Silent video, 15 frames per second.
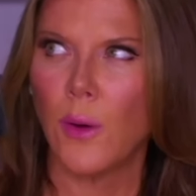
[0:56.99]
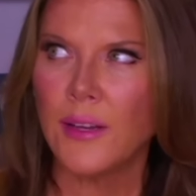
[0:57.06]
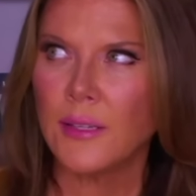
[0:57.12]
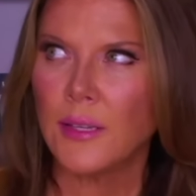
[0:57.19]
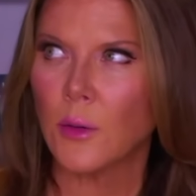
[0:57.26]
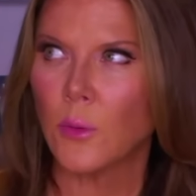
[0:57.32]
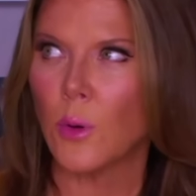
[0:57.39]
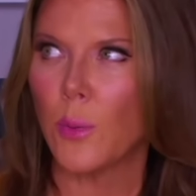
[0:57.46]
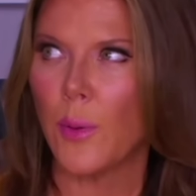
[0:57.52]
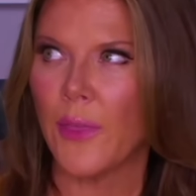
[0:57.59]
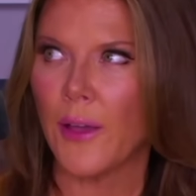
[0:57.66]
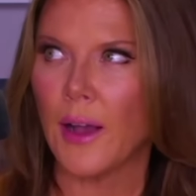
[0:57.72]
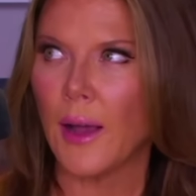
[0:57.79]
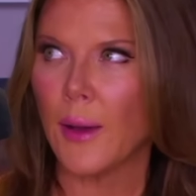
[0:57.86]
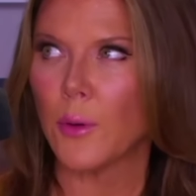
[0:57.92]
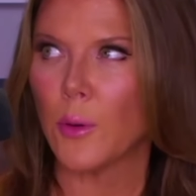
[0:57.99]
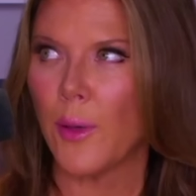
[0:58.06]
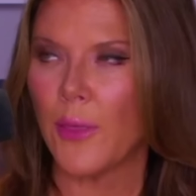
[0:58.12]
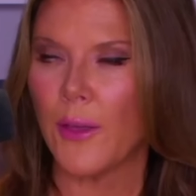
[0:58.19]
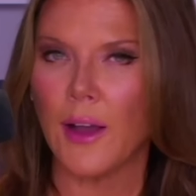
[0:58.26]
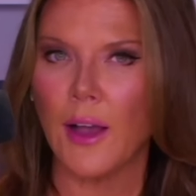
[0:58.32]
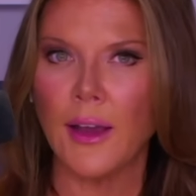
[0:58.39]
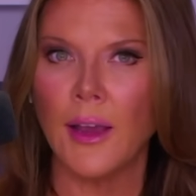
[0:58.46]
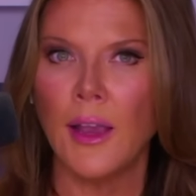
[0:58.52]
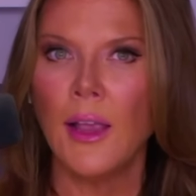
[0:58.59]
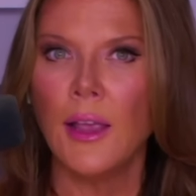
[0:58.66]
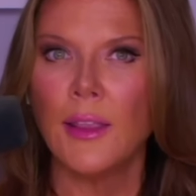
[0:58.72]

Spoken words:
wait a second, what about that guy? What about that guy?